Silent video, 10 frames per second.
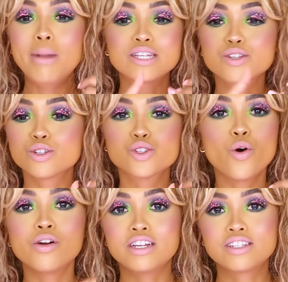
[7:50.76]
muscle
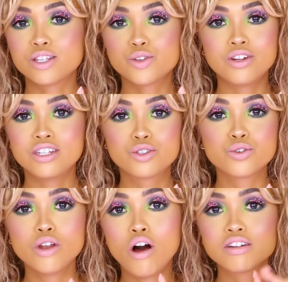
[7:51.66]
soreness, that's already
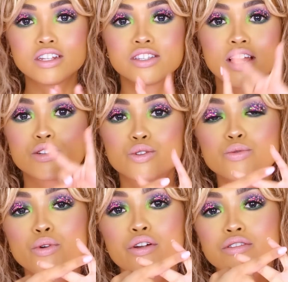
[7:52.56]
too long, that's like 2
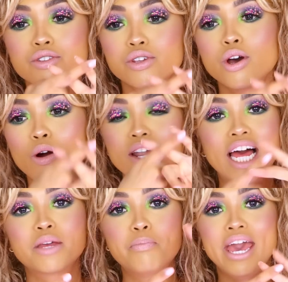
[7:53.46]
words. Or
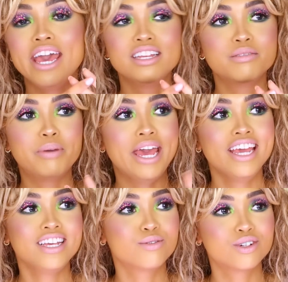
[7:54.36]
like
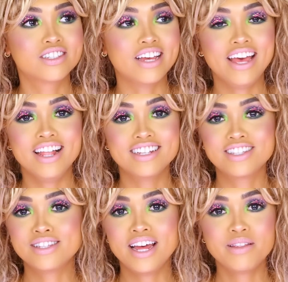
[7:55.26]
pain, what the hell,
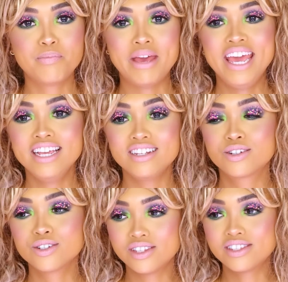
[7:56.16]
it's not pain,
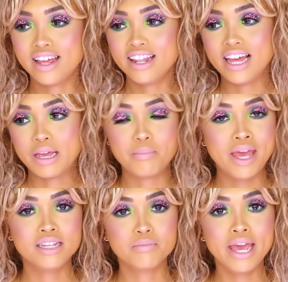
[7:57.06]
because it's not like
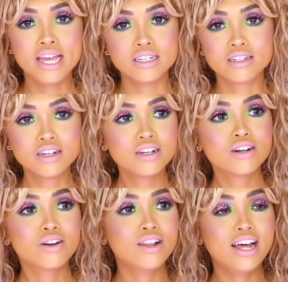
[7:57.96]
pain.
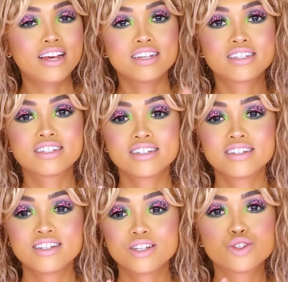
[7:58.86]
Or like
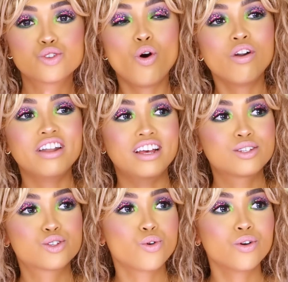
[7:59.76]

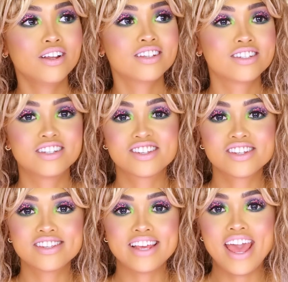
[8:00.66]
soreness, it
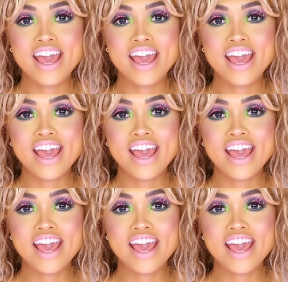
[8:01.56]
doesn't say